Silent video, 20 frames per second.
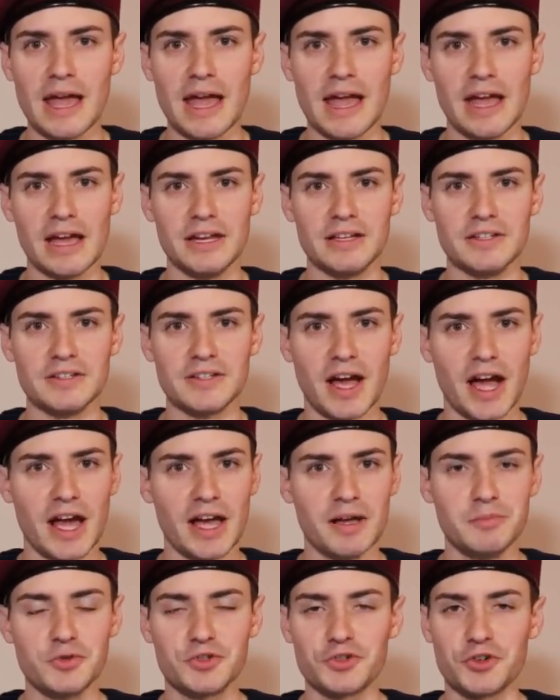and
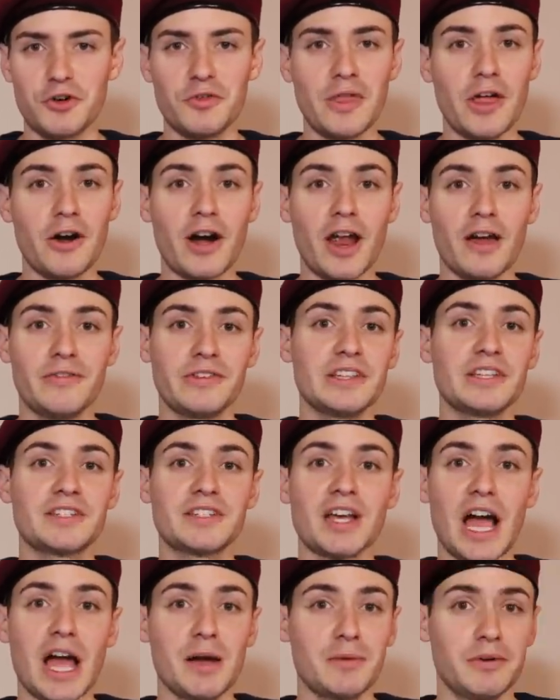I'm sure they're having the
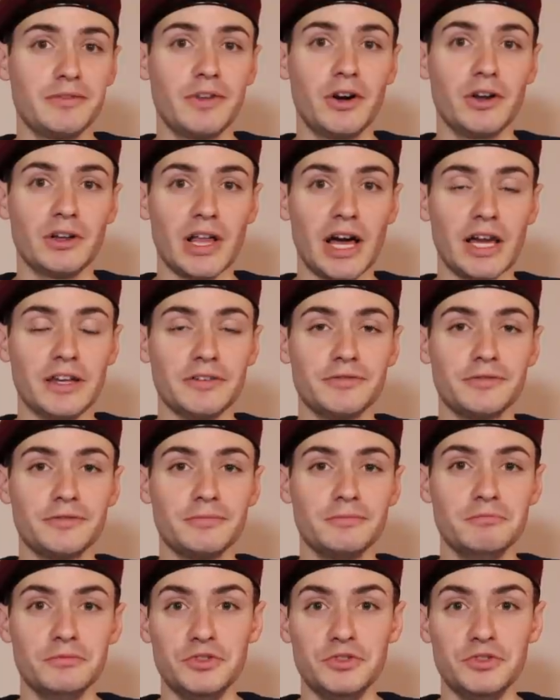time of their life